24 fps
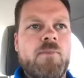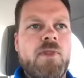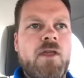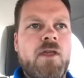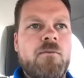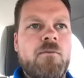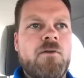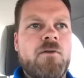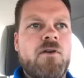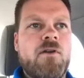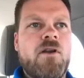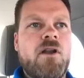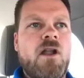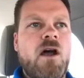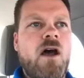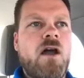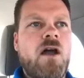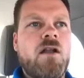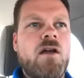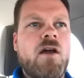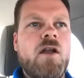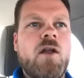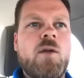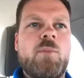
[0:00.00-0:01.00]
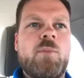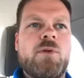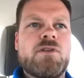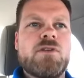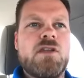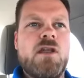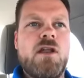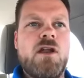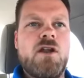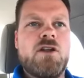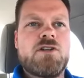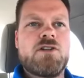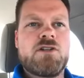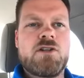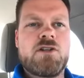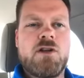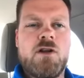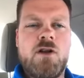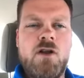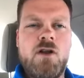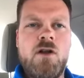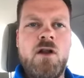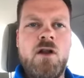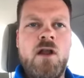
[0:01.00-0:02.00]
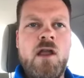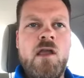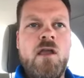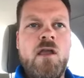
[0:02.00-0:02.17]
if you're not 100% sure,